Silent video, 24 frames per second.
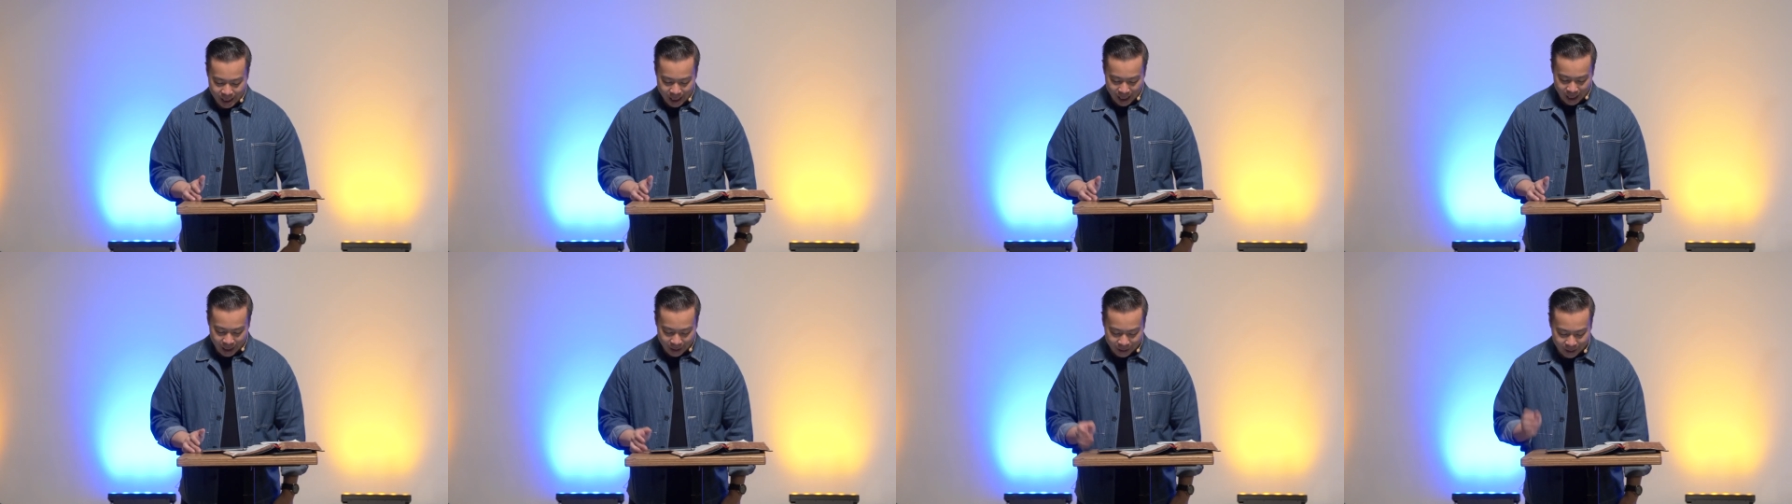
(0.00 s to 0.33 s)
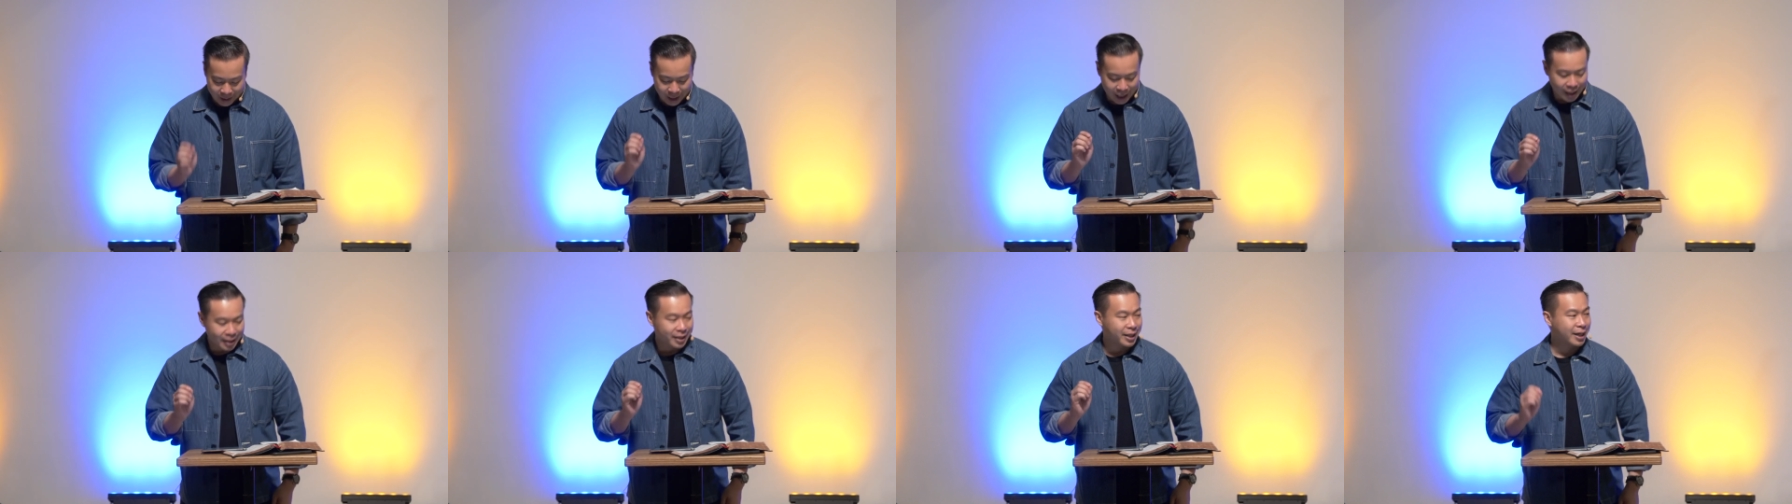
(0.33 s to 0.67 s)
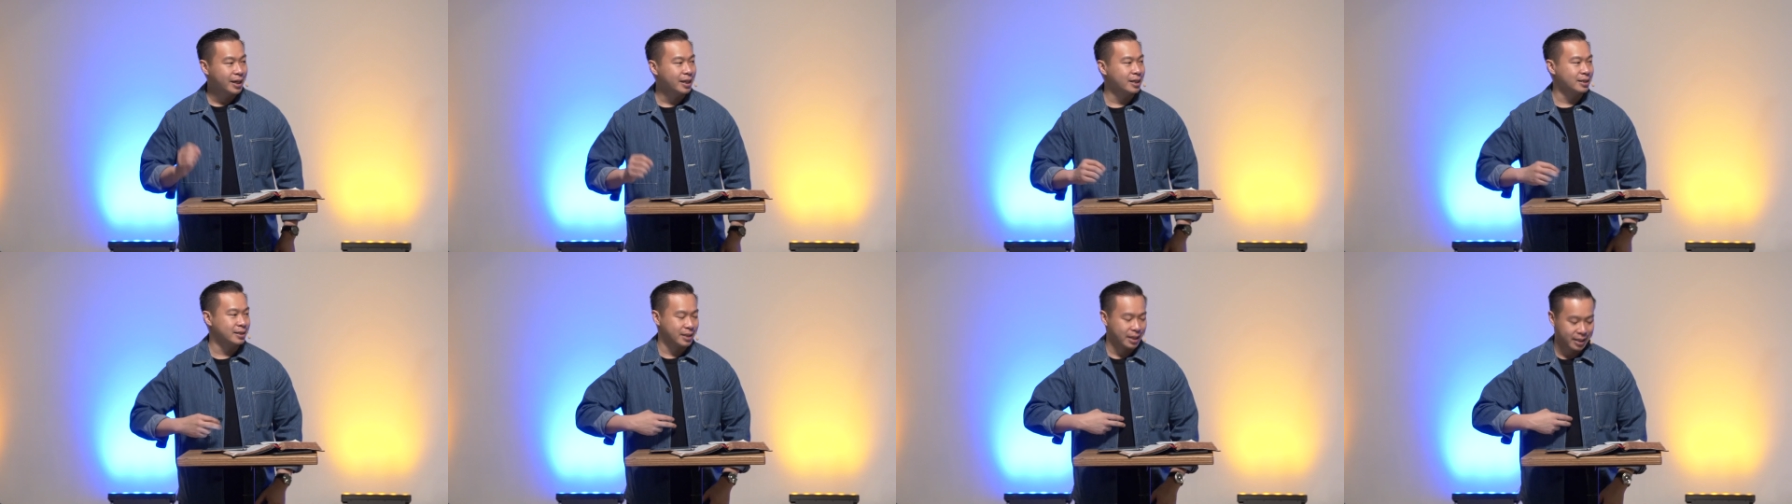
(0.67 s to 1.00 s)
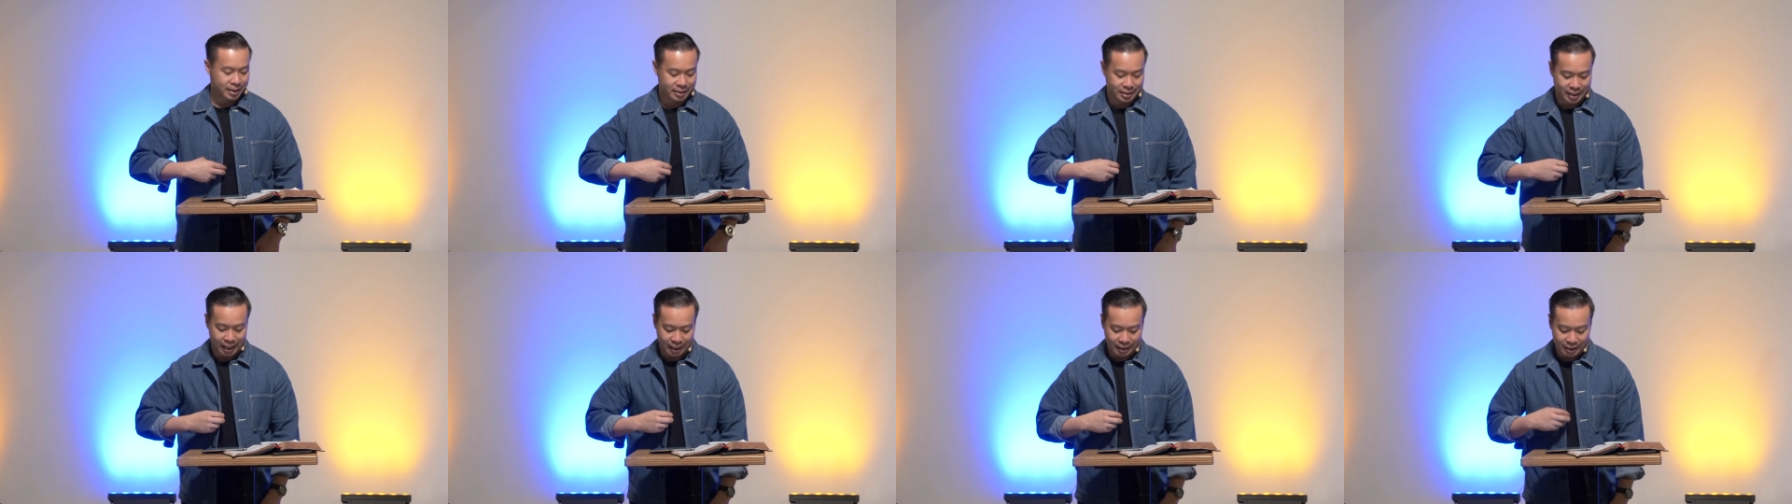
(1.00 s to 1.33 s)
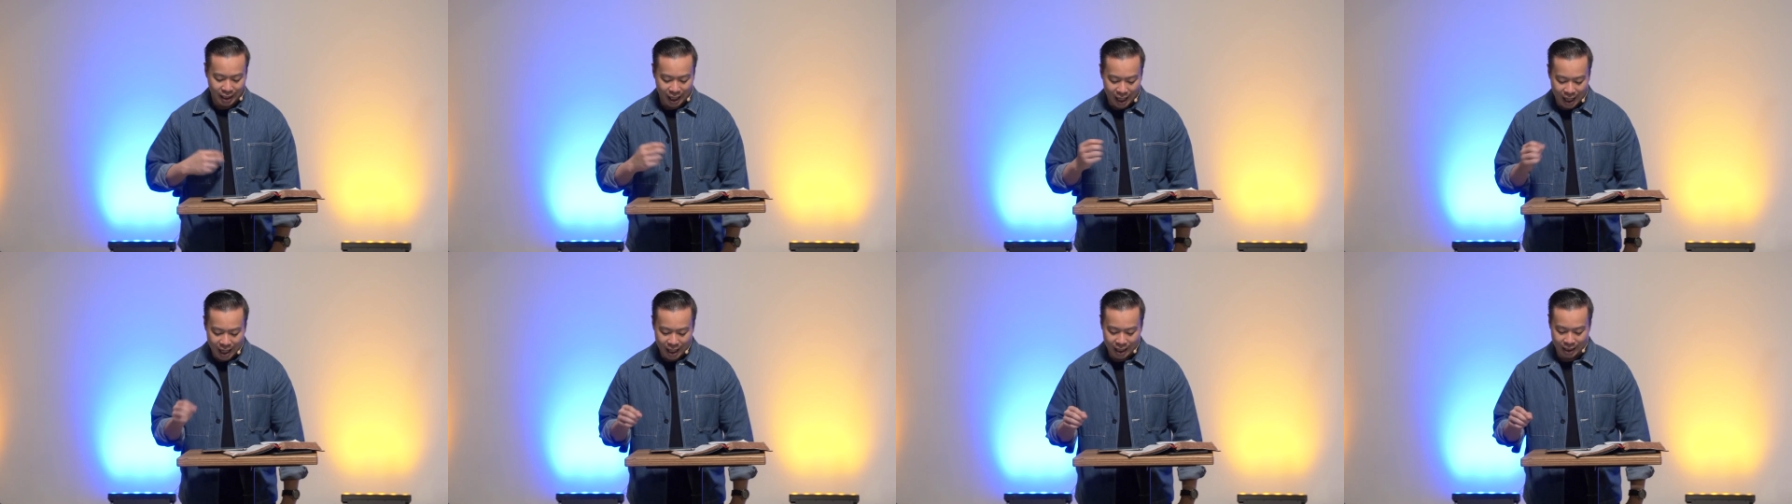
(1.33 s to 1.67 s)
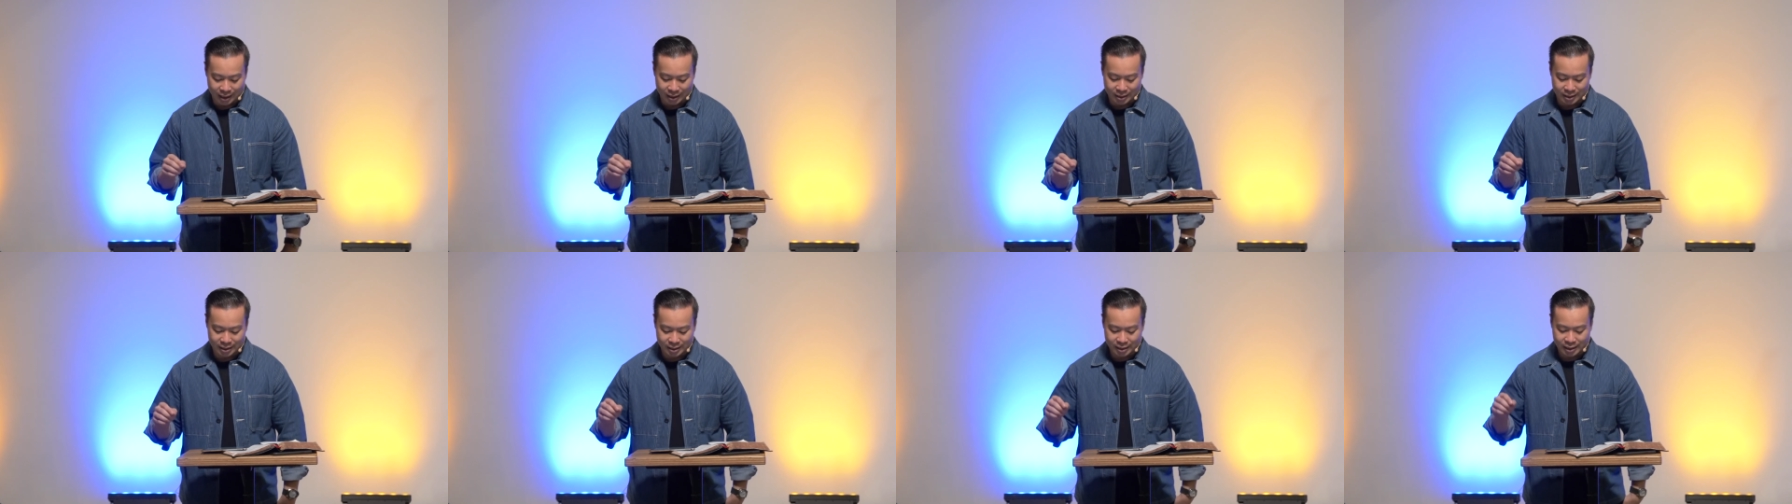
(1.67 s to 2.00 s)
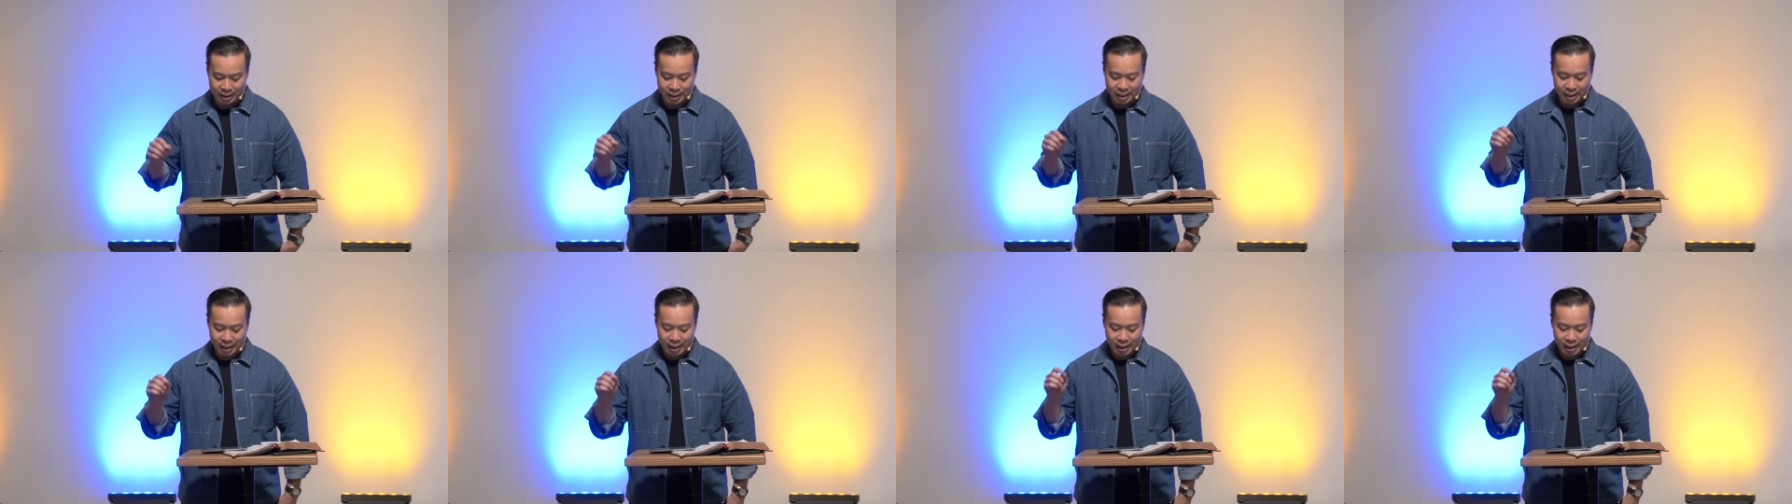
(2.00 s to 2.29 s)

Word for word: And the third thing is this that tongues